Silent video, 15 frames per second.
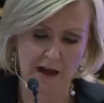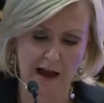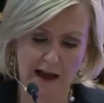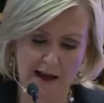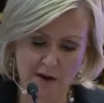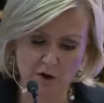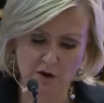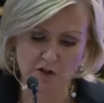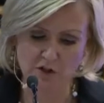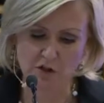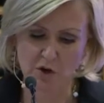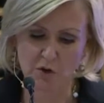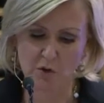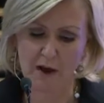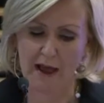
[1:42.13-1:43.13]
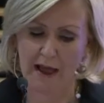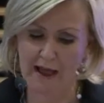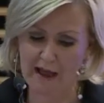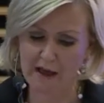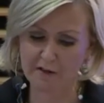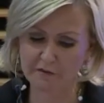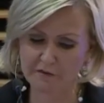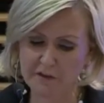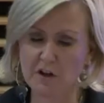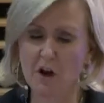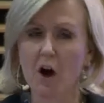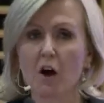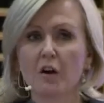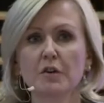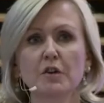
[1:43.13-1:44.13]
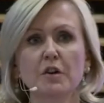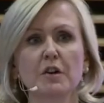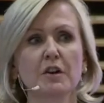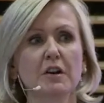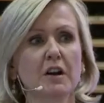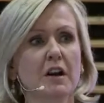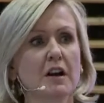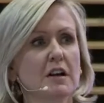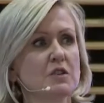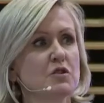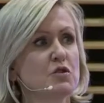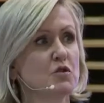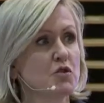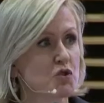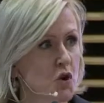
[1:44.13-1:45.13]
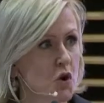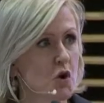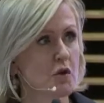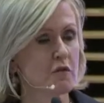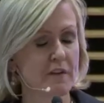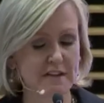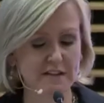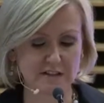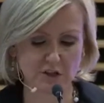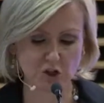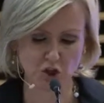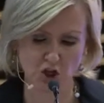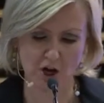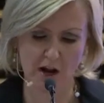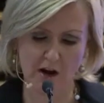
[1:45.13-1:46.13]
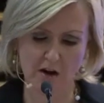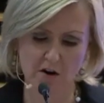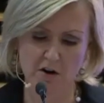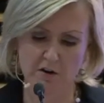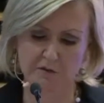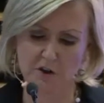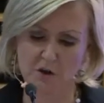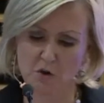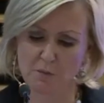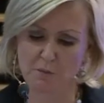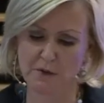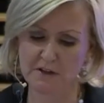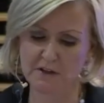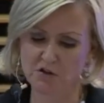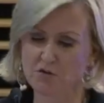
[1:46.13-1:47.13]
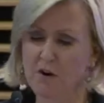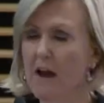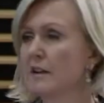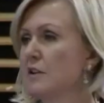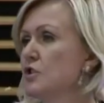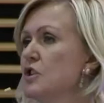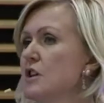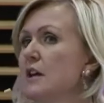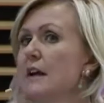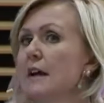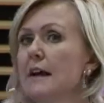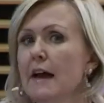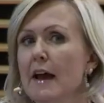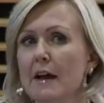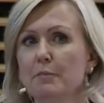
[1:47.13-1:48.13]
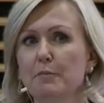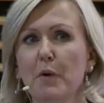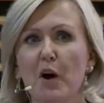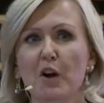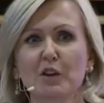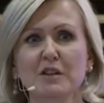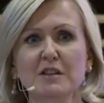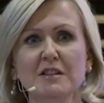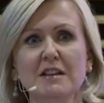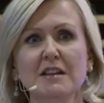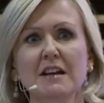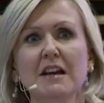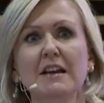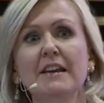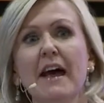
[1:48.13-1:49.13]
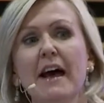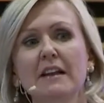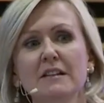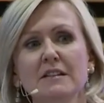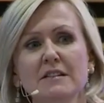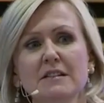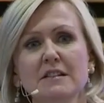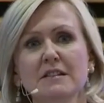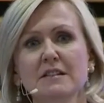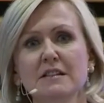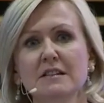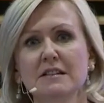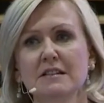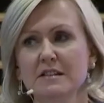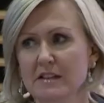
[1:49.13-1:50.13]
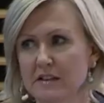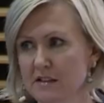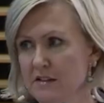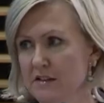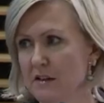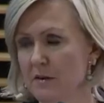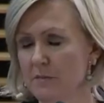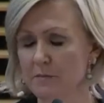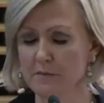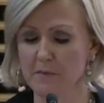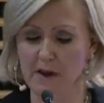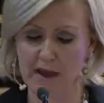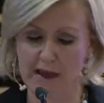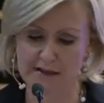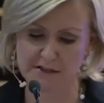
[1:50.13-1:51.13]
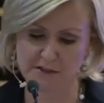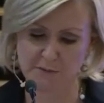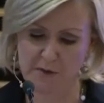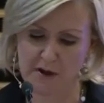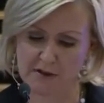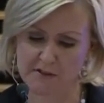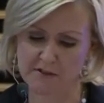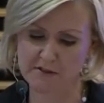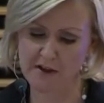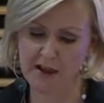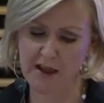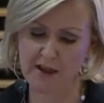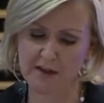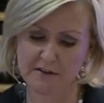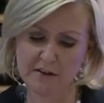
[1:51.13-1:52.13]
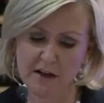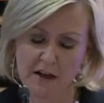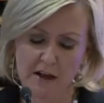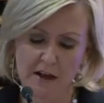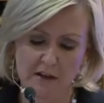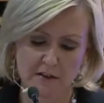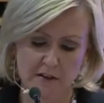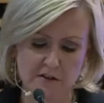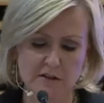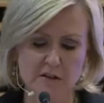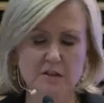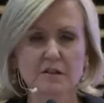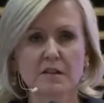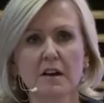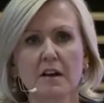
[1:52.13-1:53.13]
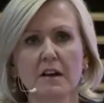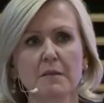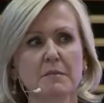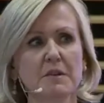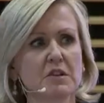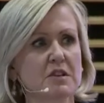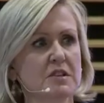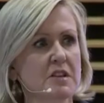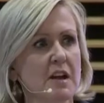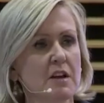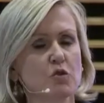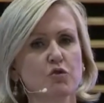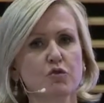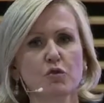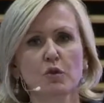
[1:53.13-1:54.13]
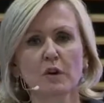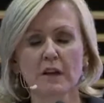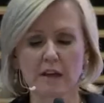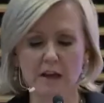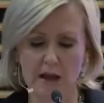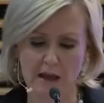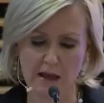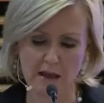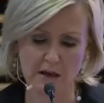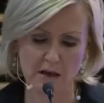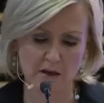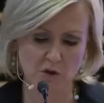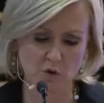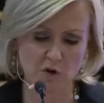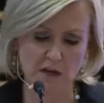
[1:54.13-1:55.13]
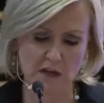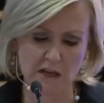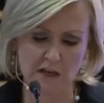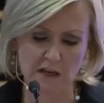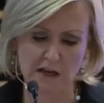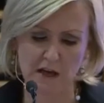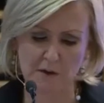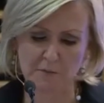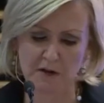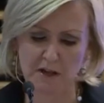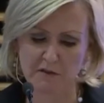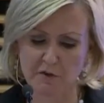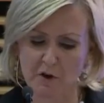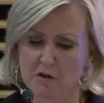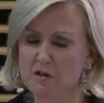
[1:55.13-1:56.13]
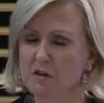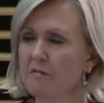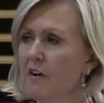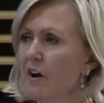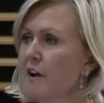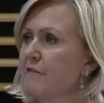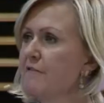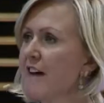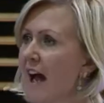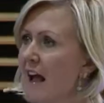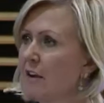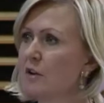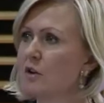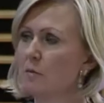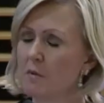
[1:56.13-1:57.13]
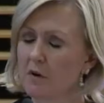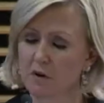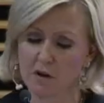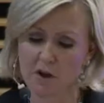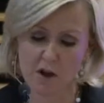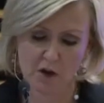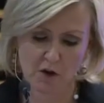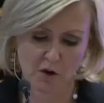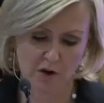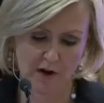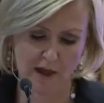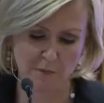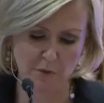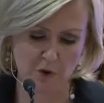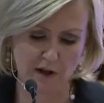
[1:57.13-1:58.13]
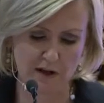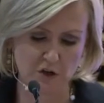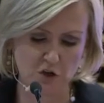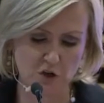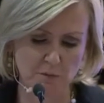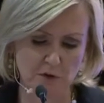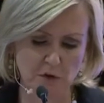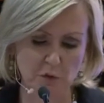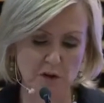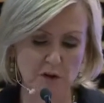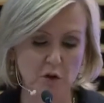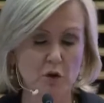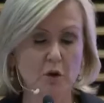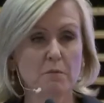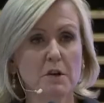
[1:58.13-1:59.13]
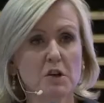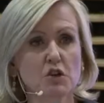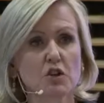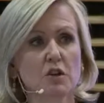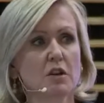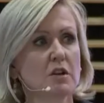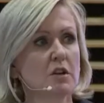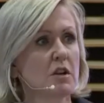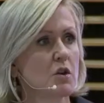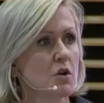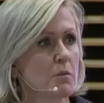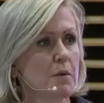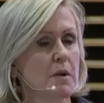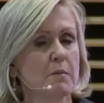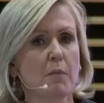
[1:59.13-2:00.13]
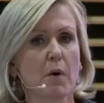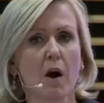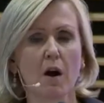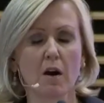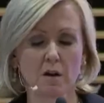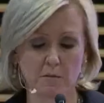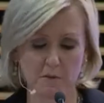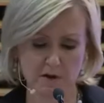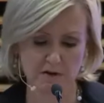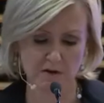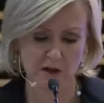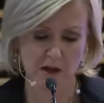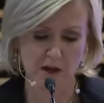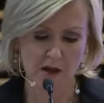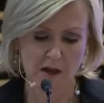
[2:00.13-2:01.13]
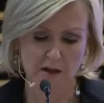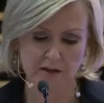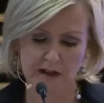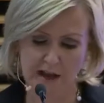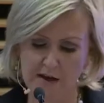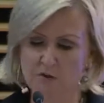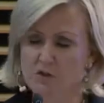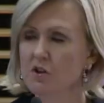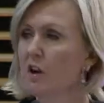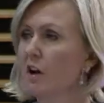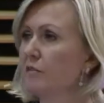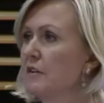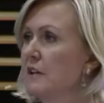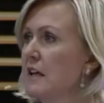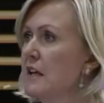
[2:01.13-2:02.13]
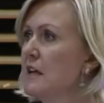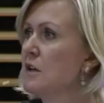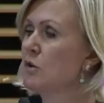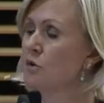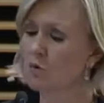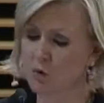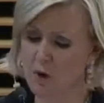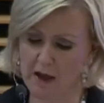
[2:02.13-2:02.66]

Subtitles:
I also have the honor to serve as the chair of the European Strategy and Policy Analysis System, ESPAS. And this is, let me just say, truly a unique and I believe also very valuable collaboration between the Commission, the European Parliament, the Council of the EU,